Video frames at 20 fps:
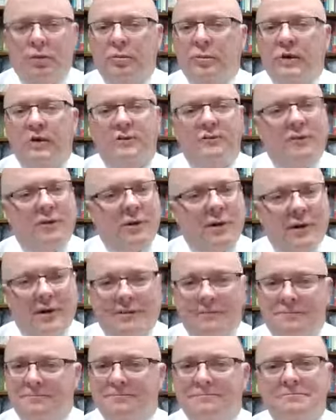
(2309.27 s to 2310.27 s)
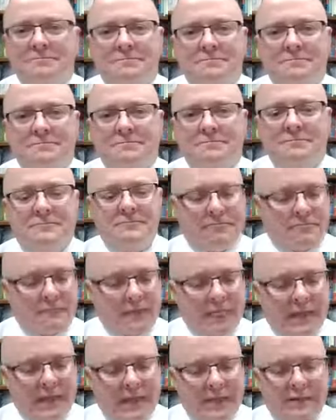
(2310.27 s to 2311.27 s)
Don't be afraid.
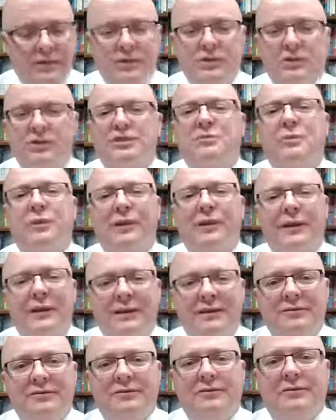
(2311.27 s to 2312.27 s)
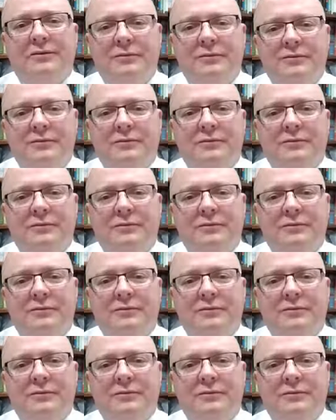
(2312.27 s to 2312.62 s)
Just believe.